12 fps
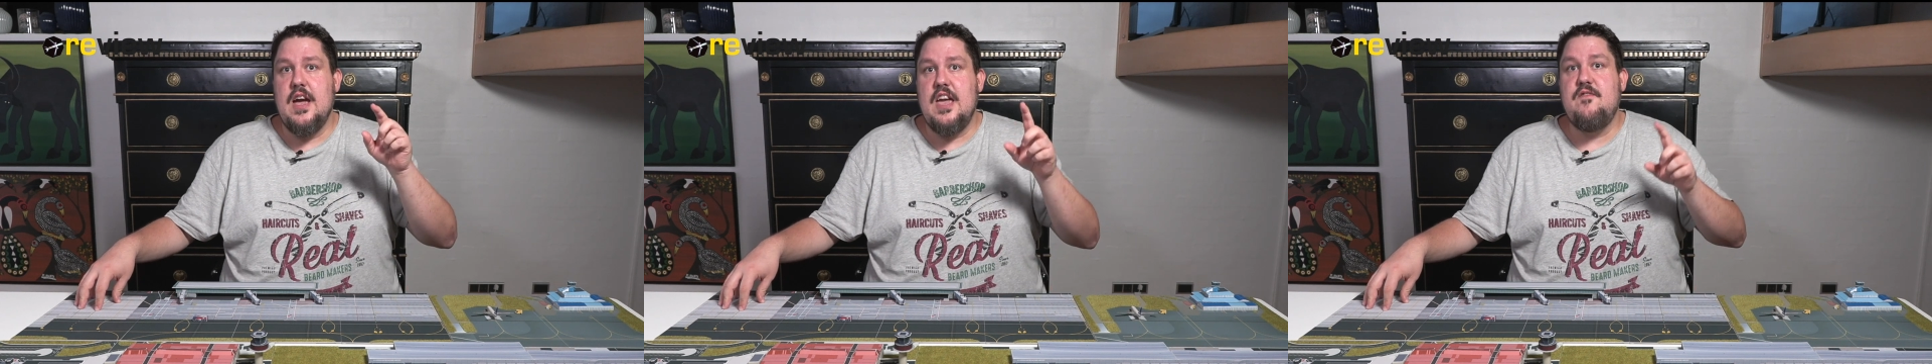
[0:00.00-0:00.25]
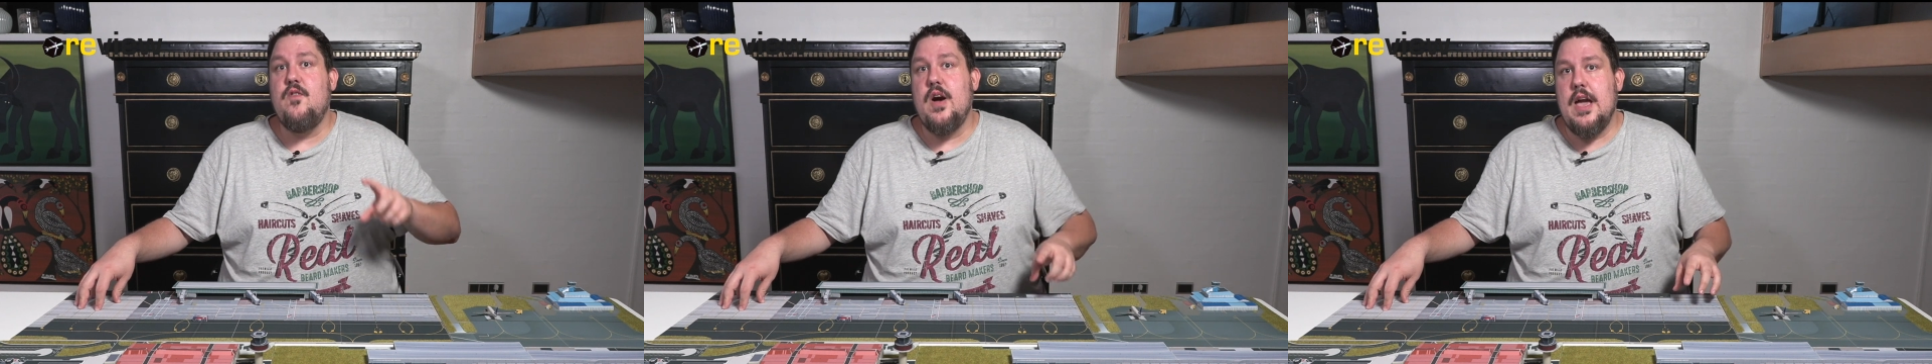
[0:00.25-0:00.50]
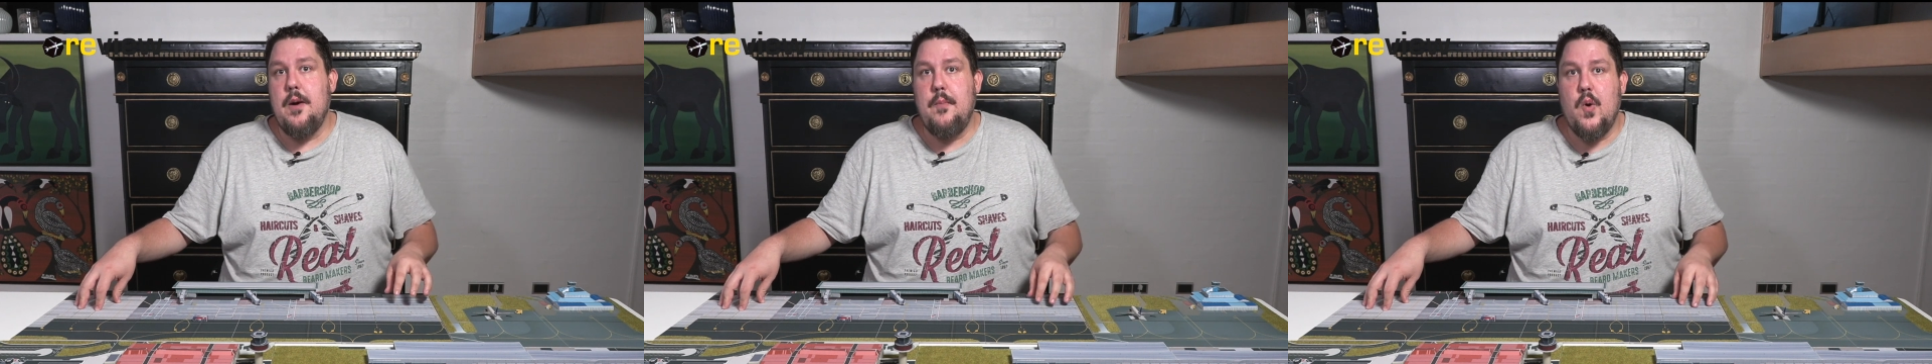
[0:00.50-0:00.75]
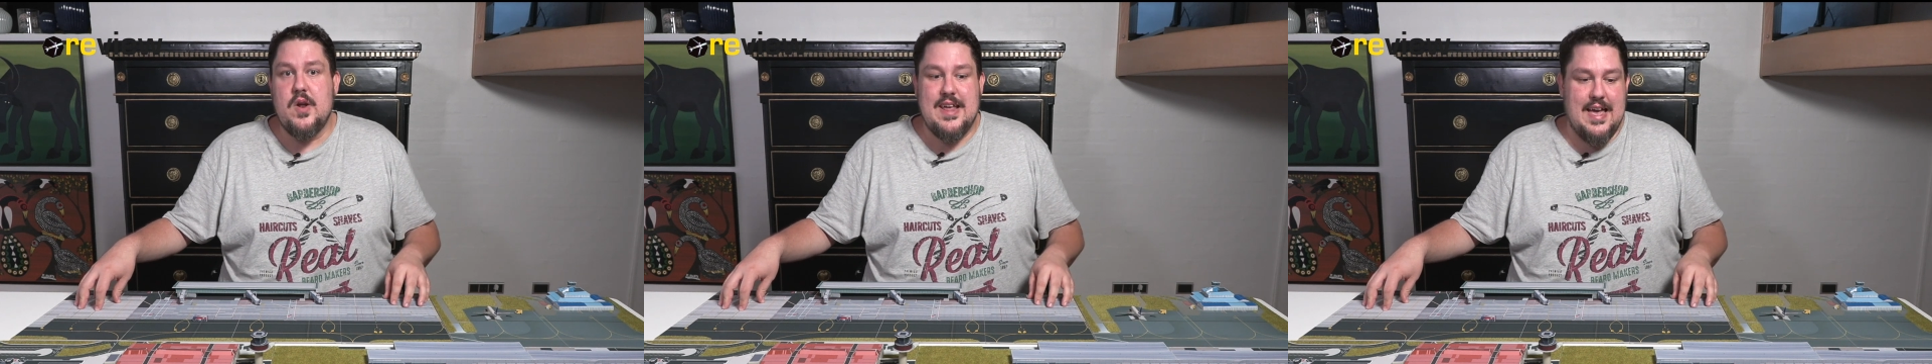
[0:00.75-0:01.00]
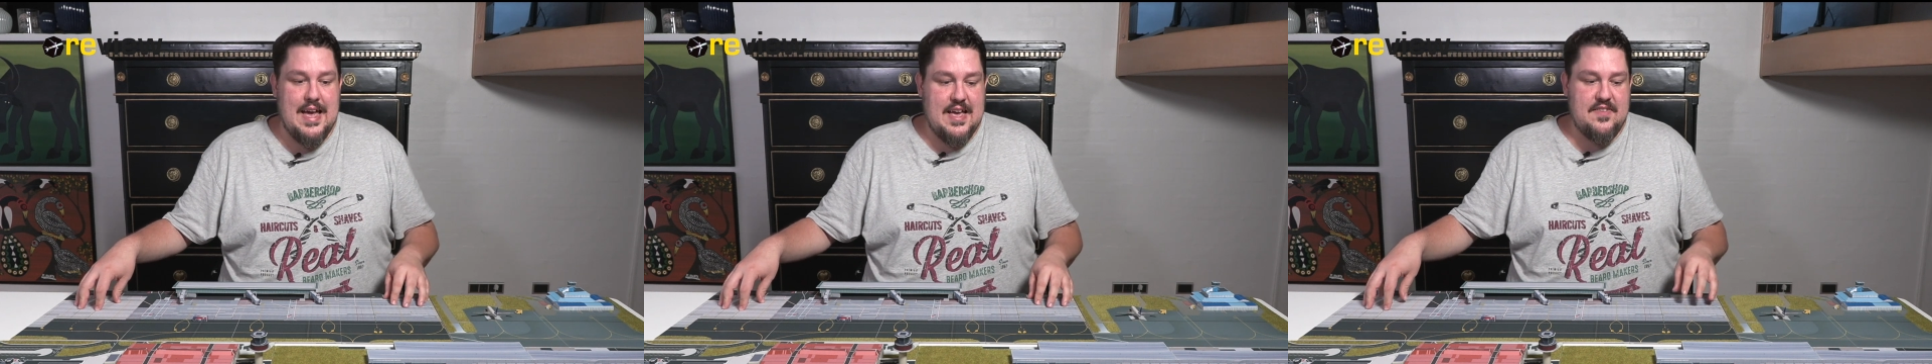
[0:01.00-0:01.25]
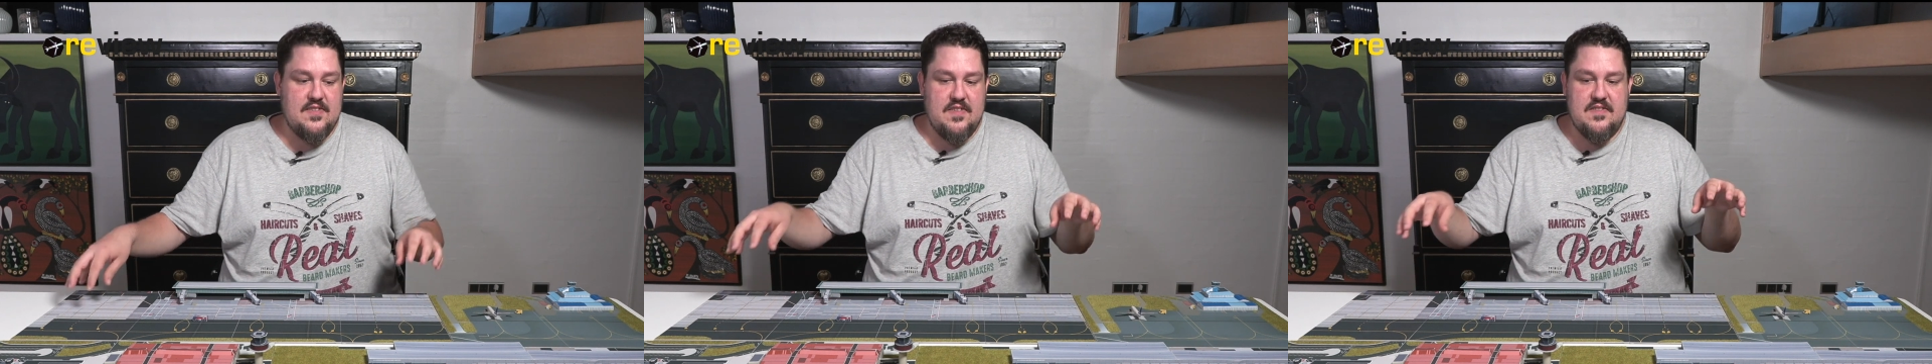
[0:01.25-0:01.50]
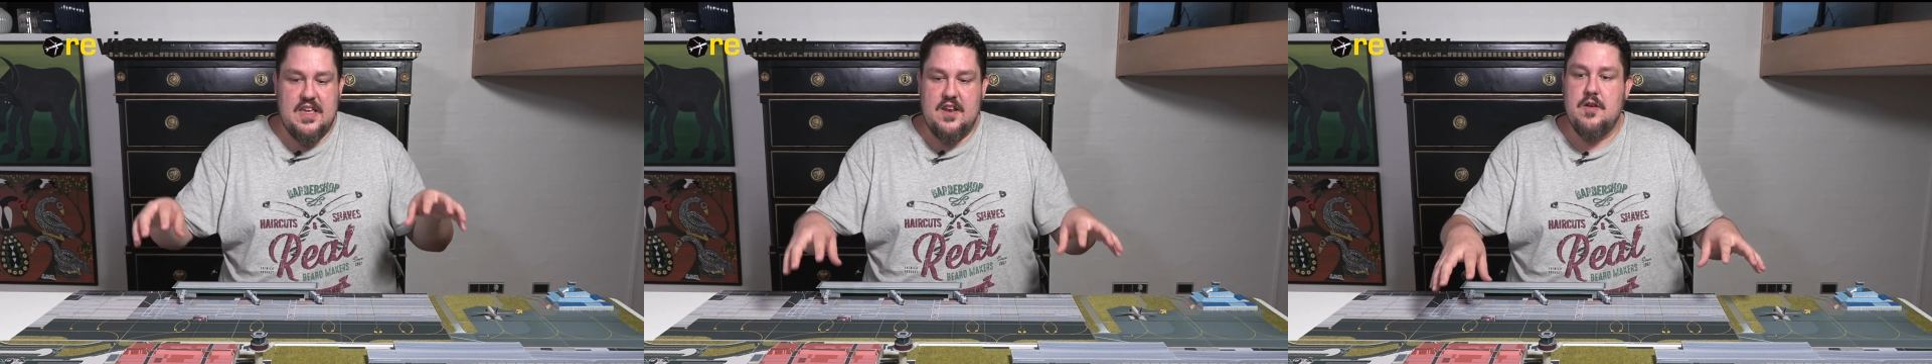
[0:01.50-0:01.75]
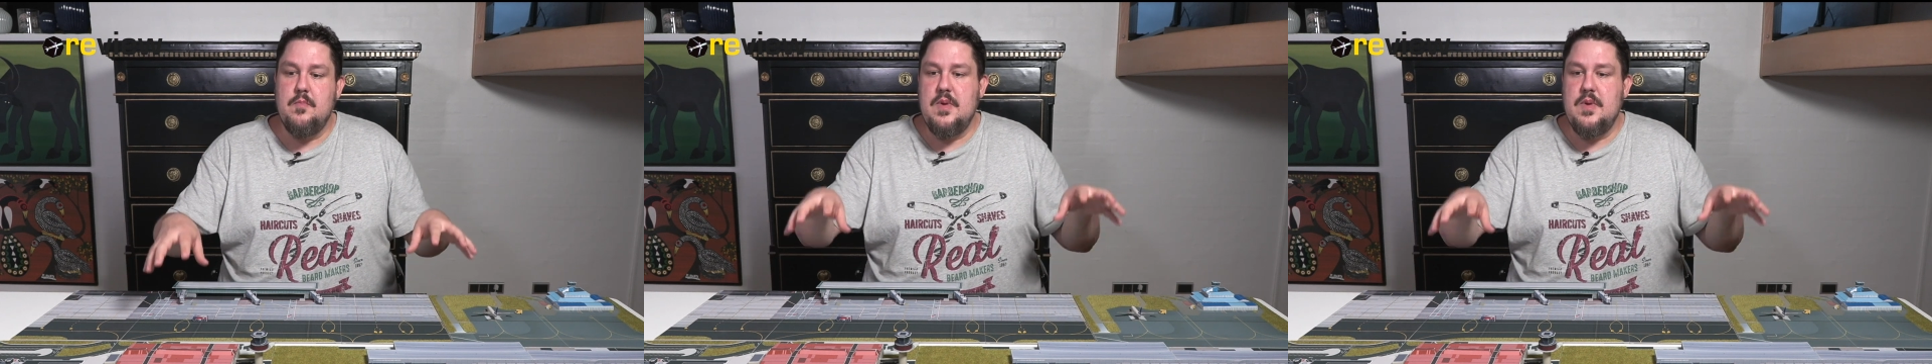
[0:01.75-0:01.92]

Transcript: A4 Airport has sent